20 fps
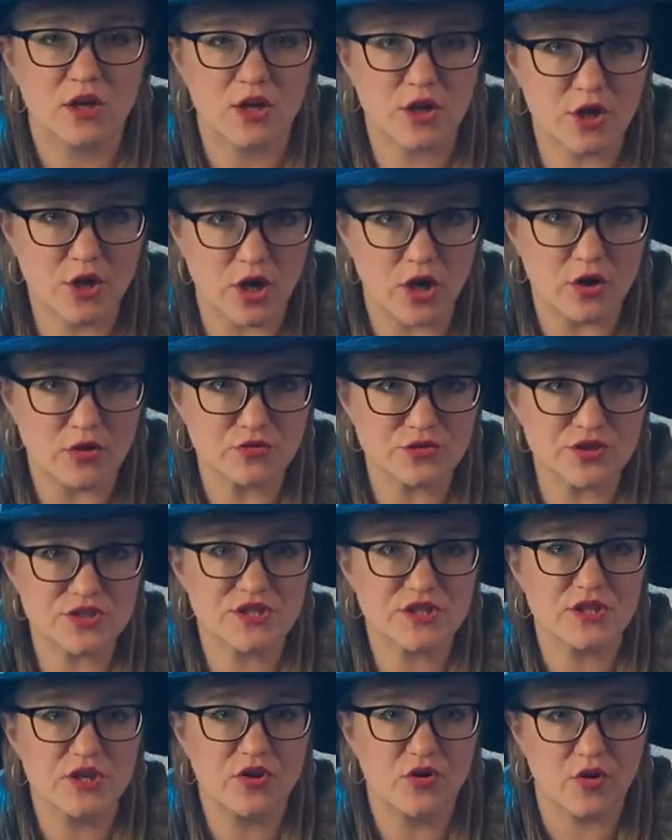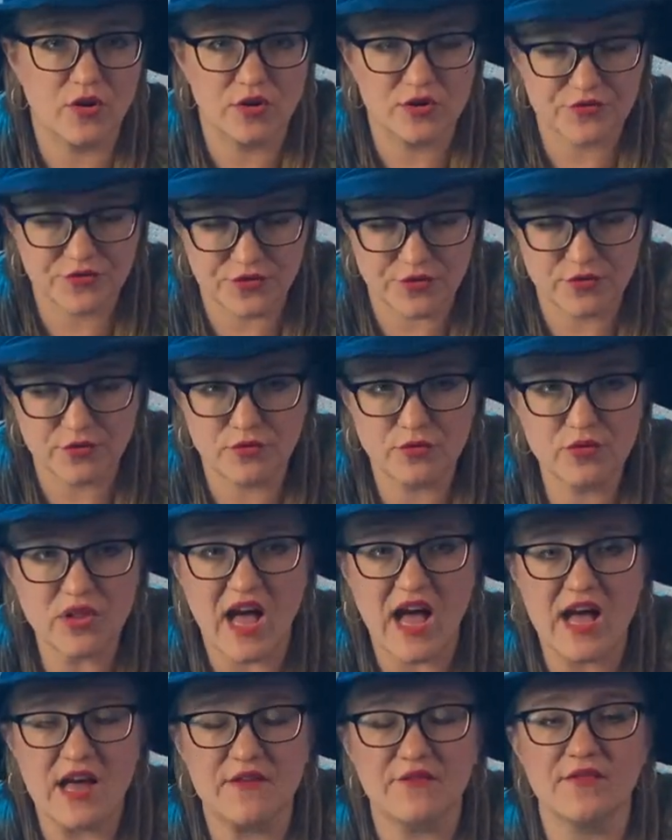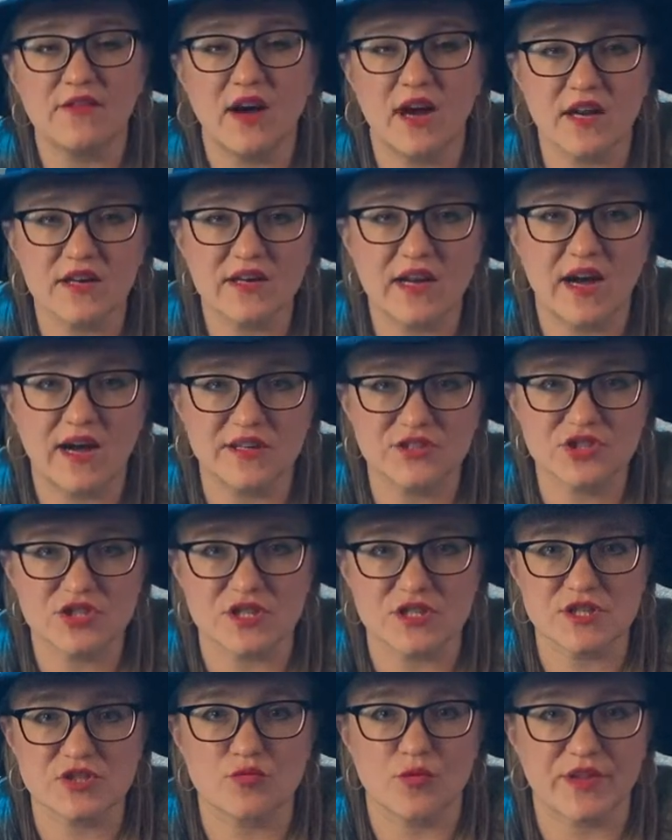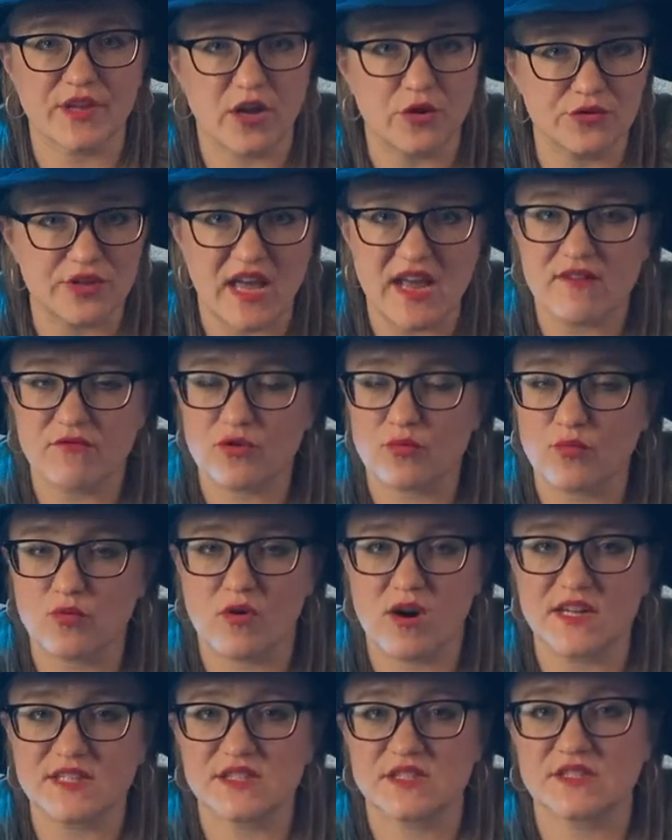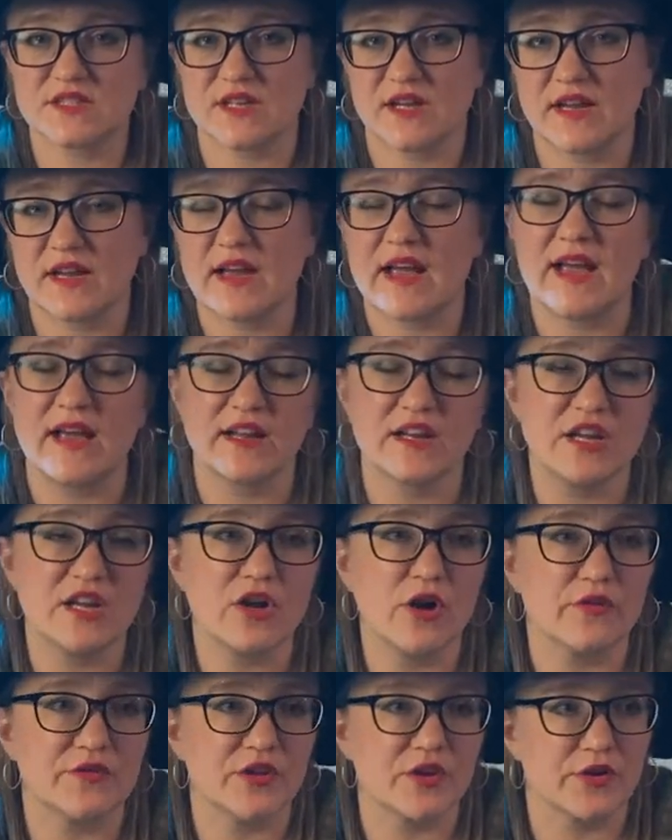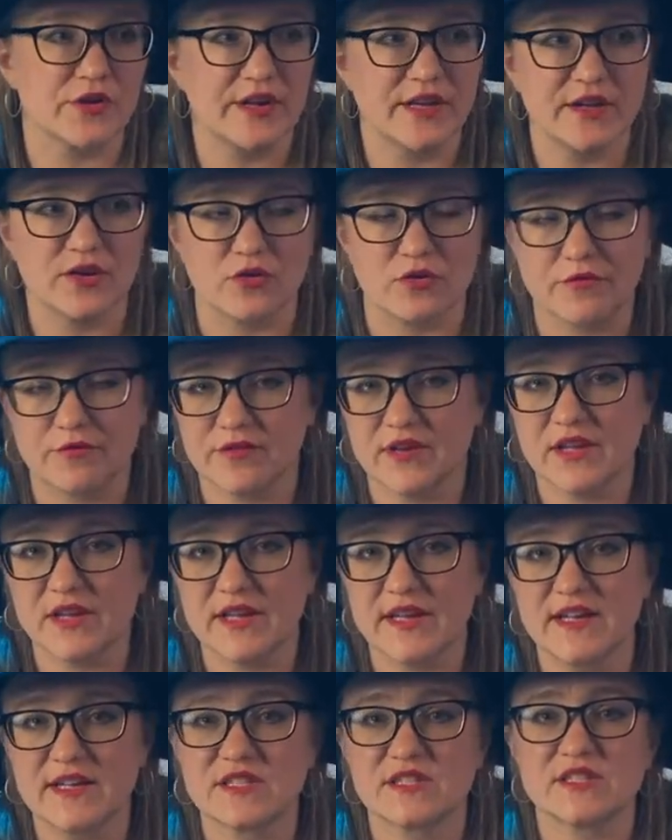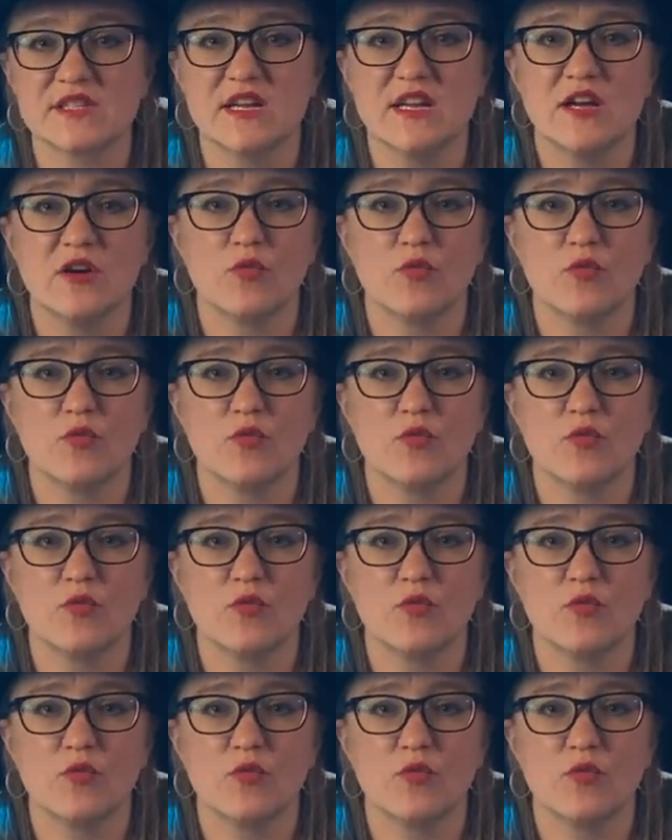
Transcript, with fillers: goes through life unconscious, without ever processing any of their inner feelings,